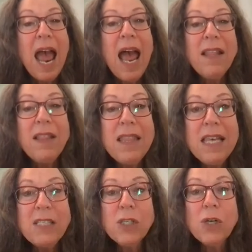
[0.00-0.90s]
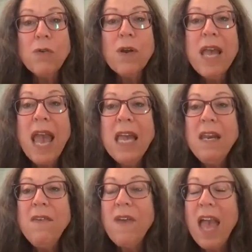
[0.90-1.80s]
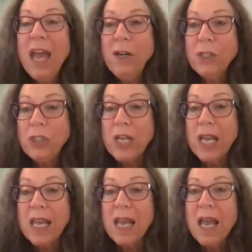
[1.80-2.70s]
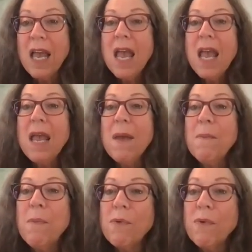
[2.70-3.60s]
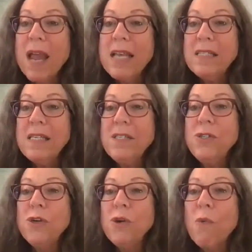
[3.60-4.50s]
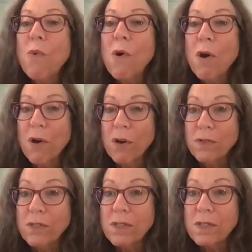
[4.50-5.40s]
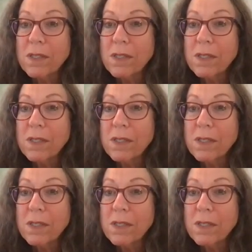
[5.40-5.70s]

And this creative energy embraces your words.